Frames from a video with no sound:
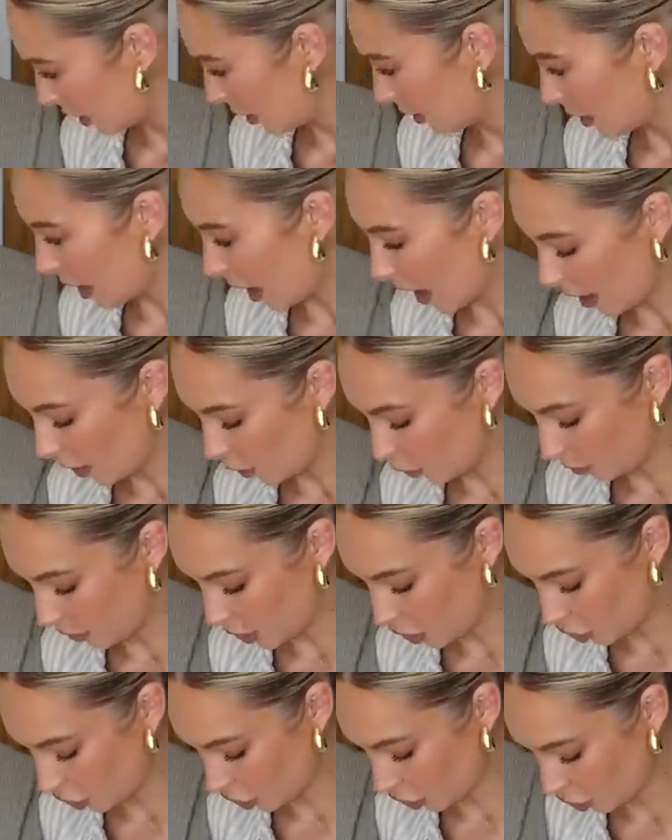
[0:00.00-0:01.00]
Yeah, it will
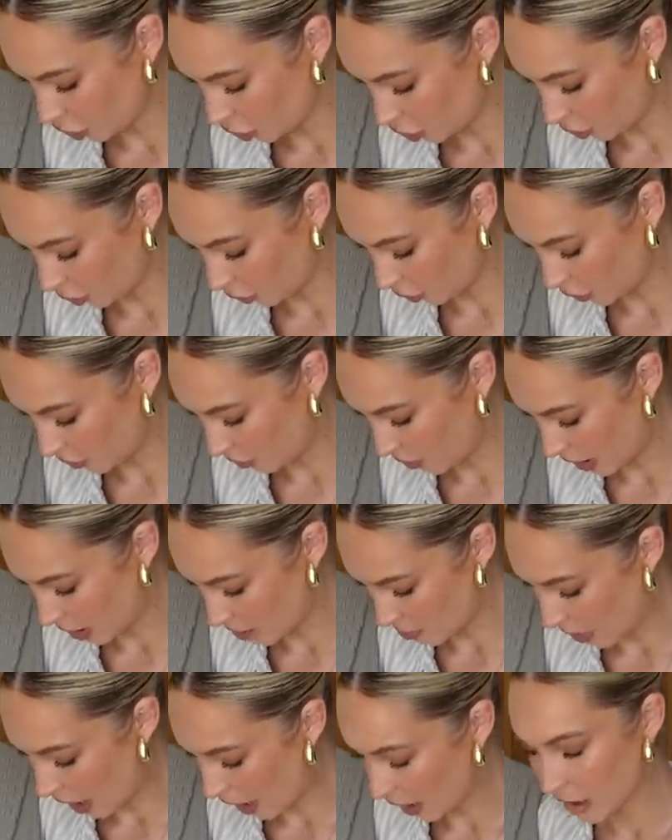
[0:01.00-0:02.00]
be just short of being
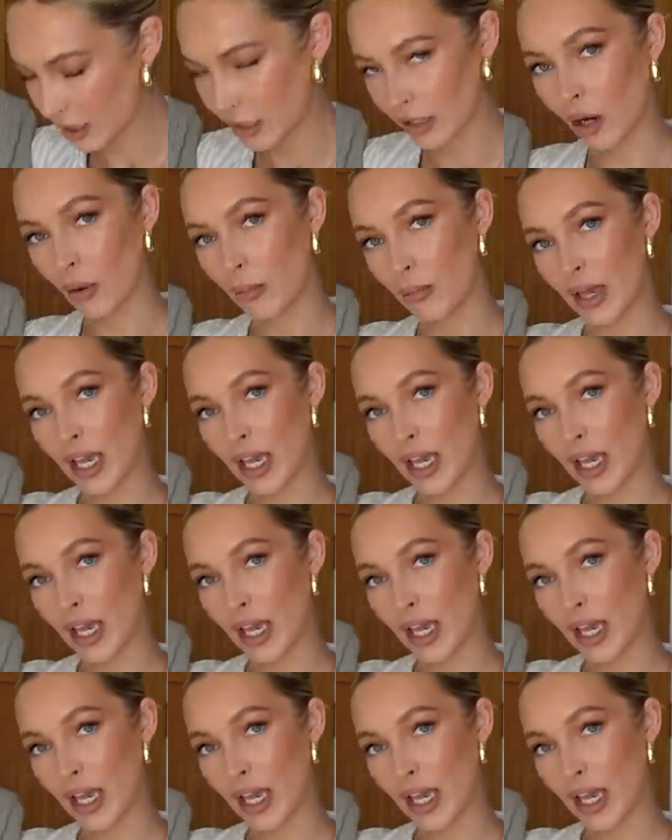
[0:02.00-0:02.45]
a maxi on